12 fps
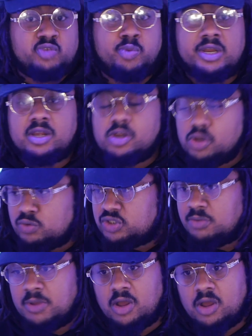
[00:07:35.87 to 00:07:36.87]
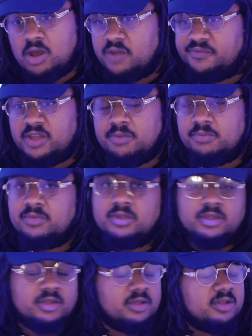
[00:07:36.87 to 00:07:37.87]
this brother close to my heart, fam.
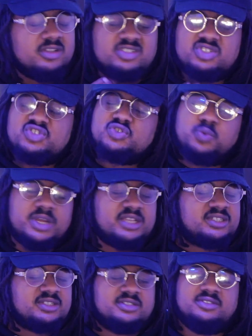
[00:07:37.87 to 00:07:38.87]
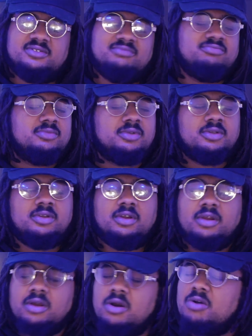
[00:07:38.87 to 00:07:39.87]
Swiss.
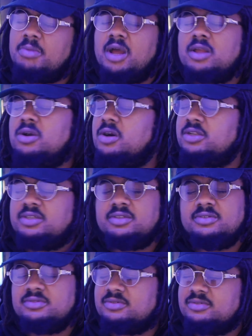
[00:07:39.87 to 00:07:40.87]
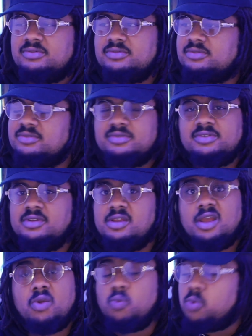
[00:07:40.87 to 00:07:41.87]
Oh my God.
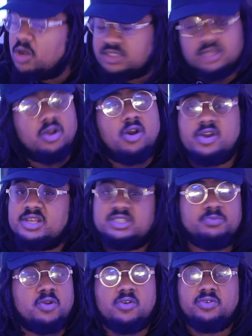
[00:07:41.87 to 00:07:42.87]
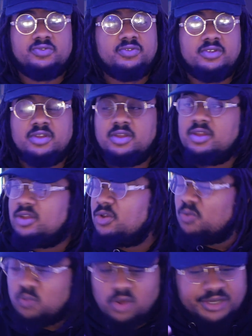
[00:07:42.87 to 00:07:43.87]
What an artist, bro.
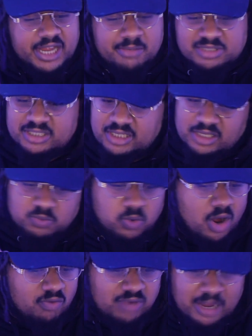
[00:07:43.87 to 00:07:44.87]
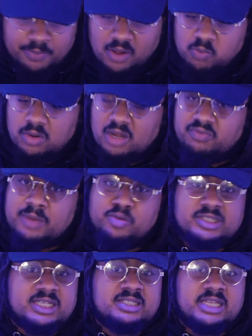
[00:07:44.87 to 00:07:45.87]
What an MC, what a rapper, what a
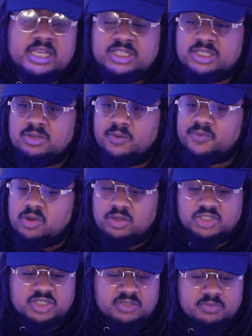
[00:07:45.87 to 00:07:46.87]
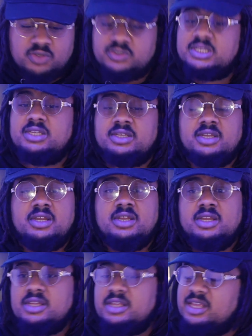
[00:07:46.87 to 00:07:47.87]
representation of conscious music.
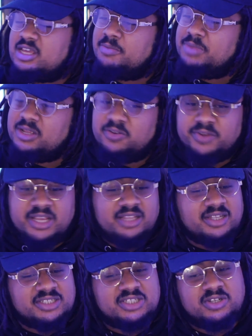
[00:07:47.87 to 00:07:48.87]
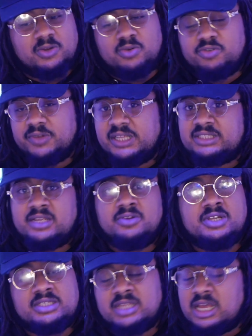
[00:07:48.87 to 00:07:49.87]
He can be greedy, he does his little grease thing
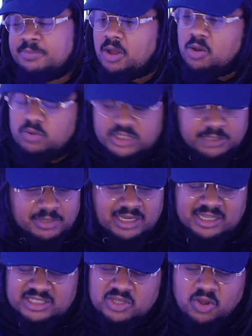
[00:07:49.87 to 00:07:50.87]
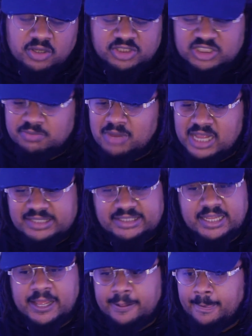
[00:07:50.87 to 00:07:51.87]
on the side, but ultimately his conscious
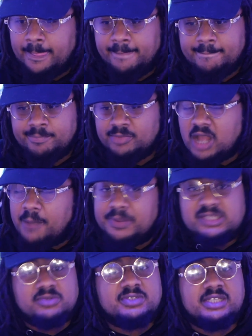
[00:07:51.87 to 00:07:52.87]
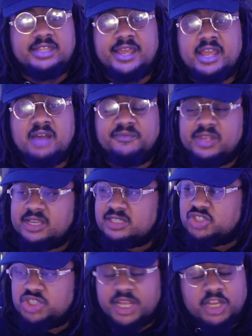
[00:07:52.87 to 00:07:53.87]
mindset, up until today, I think
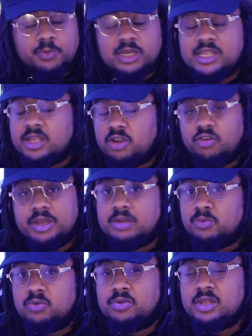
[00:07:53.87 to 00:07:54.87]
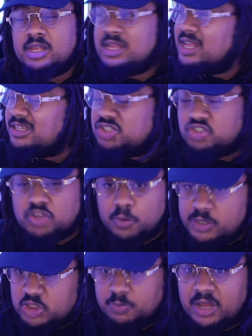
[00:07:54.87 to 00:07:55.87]
is genuinely incredible and
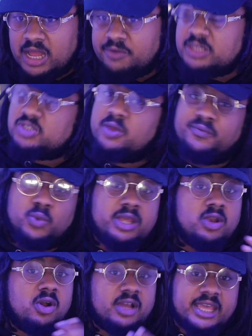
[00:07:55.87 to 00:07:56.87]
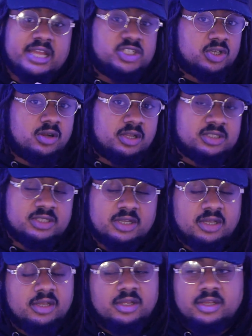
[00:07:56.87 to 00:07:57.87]
so inspiring. So if you really lot get a chance,
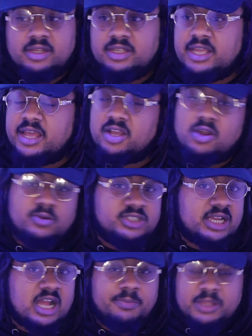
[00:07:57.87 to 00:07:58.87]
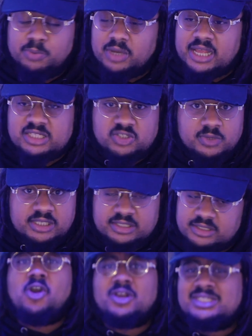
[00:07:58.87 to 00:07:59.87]
yeah, go check out people like
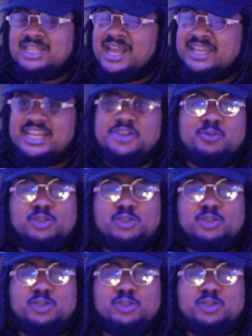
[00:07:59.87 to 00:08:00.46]
Swiss, Oxide and